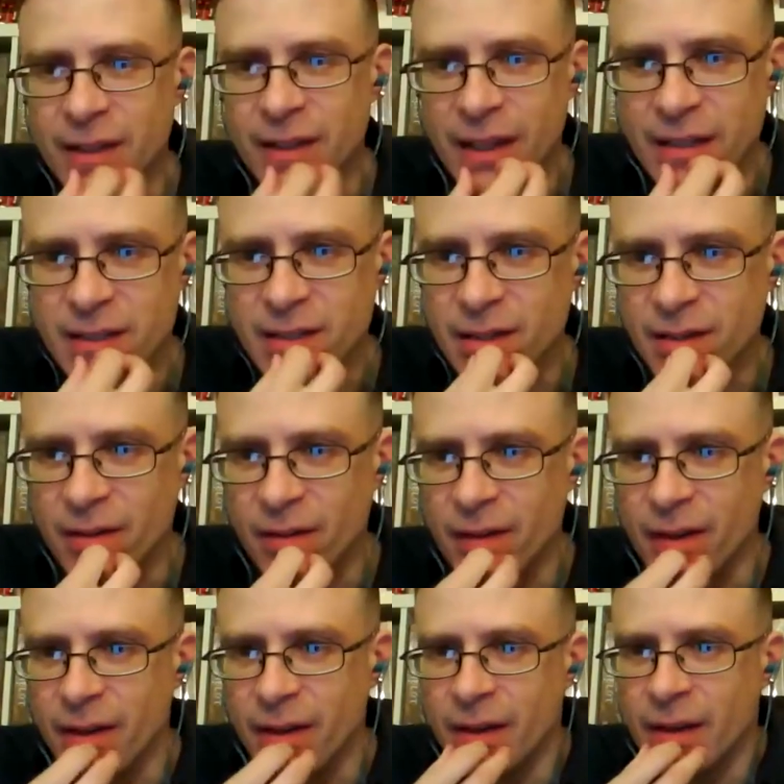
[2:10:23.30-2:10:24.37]
That's it.
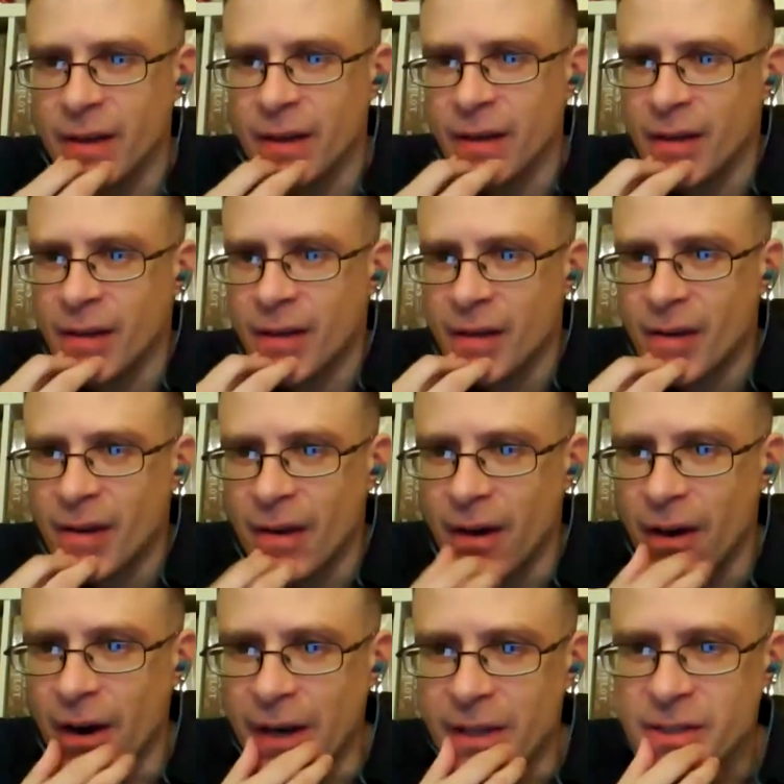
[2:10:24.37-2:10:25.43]
Okay.
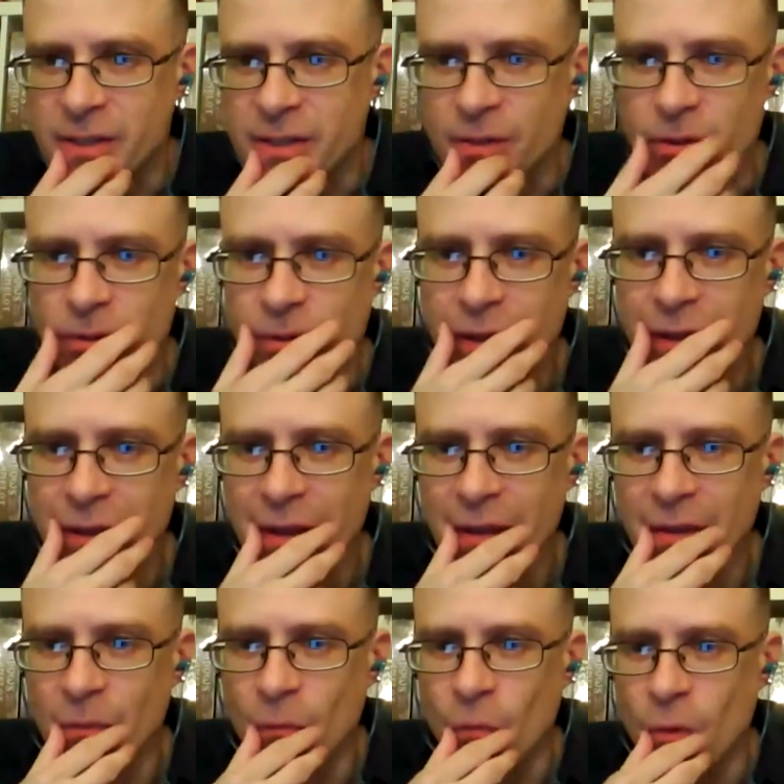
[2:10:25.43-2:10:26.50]
All right. So
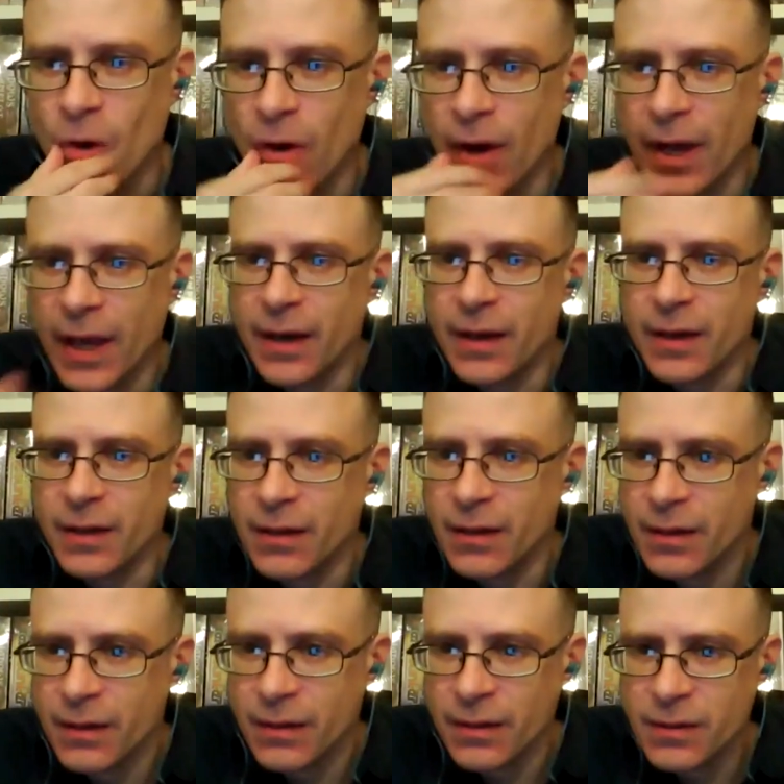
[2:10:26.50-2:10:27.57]
we'll go ahead and
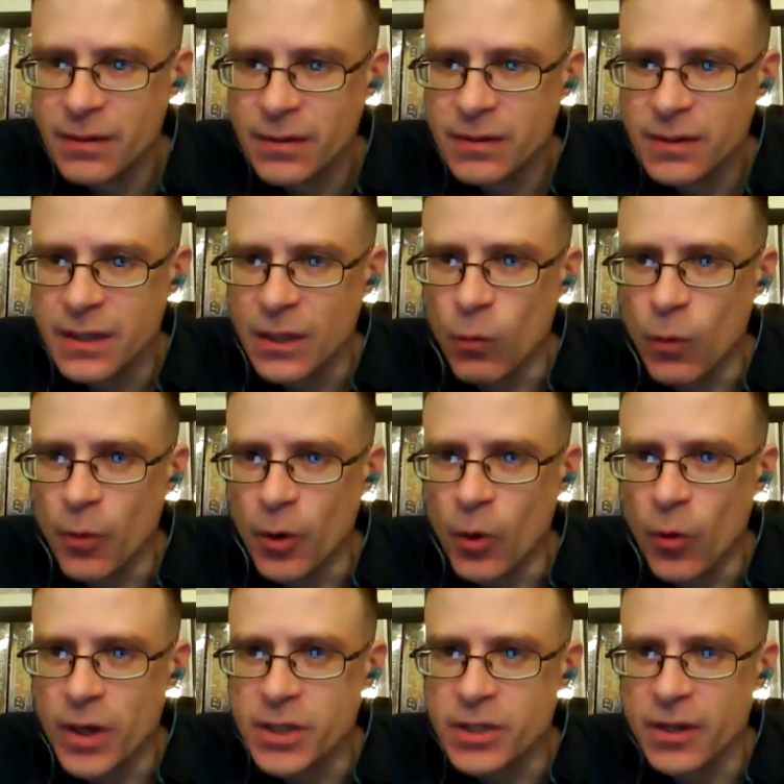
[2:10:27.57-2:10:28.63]
take one more
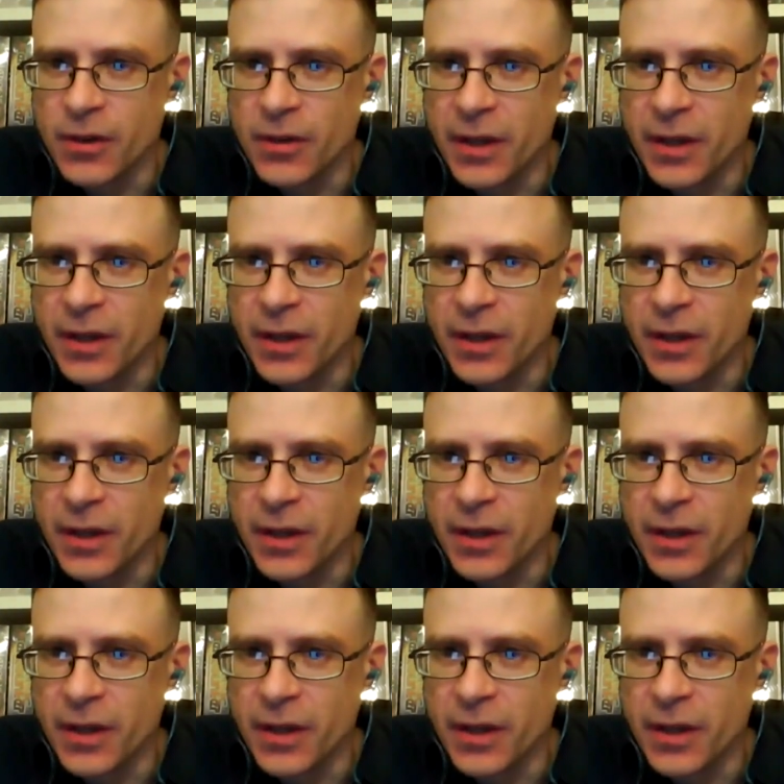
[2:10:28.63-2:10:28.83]
question here.